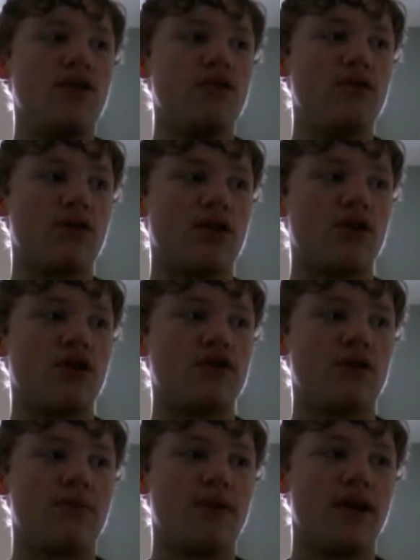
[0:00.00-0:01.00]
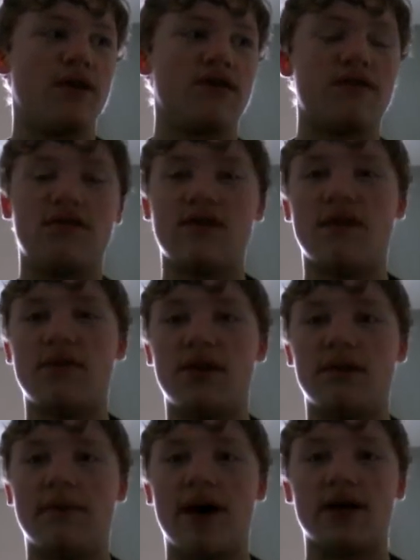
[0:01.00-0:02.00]
So you can also play
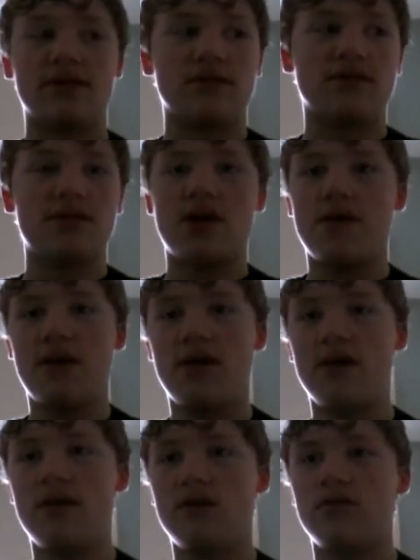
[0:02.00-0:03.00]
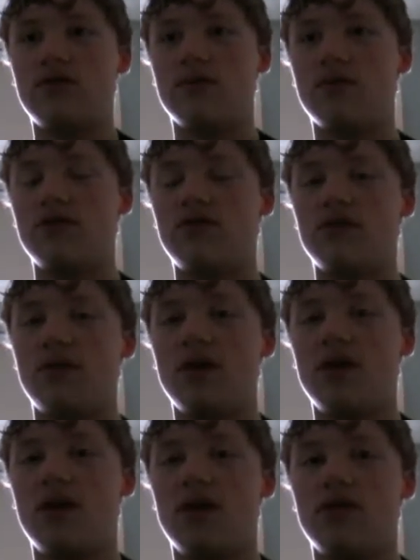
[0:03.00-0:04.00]
70 battles. So once you
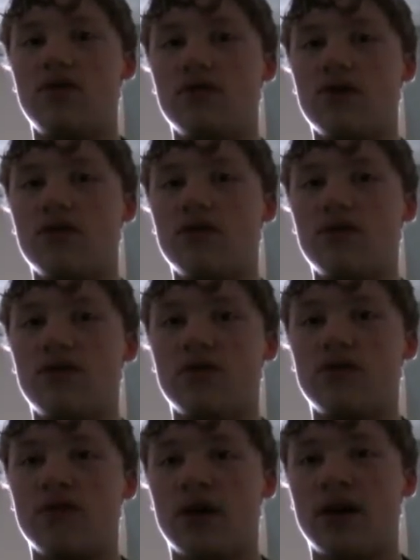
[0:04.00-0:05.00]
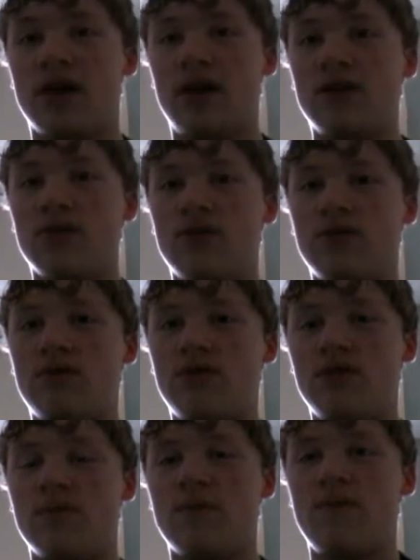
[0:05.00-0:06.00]
do either of those
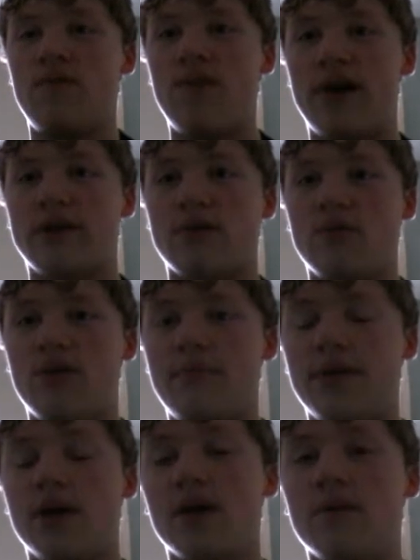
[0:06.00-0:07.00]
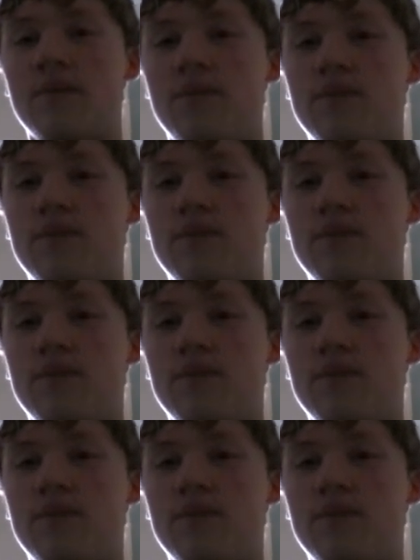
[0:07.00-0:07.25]
two, Falcon will appear.